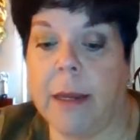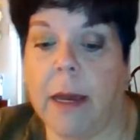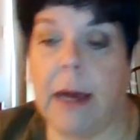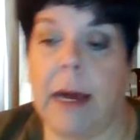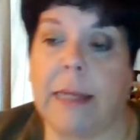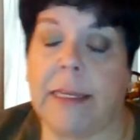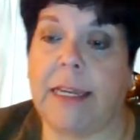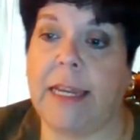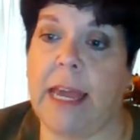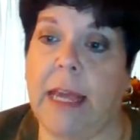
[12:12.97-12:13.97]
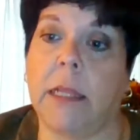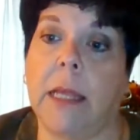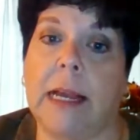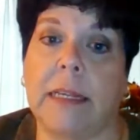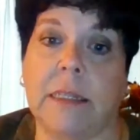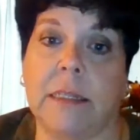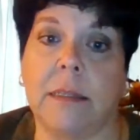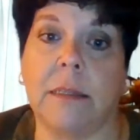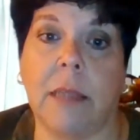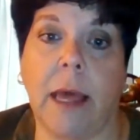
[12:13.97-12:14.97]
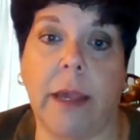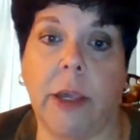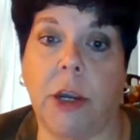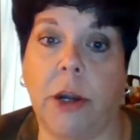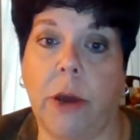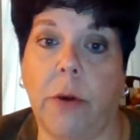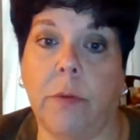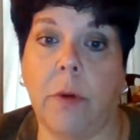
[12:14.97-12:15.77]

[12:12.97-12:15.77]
to take classes, like, you know,